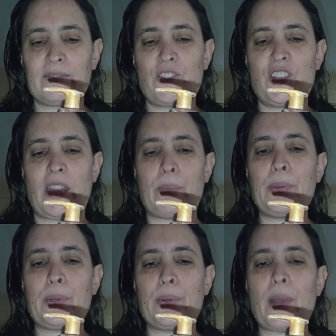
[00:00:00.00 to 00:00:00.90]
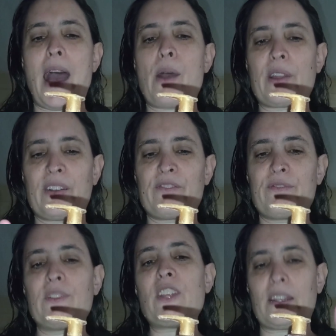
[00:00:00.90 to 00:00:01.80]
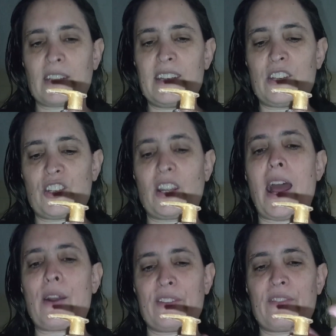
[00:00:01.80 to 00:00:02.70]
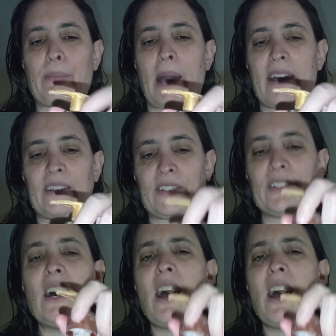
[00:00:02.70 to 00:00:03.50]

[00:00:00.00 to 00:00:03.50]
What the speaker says: shampoo and conditioner out of the bottle.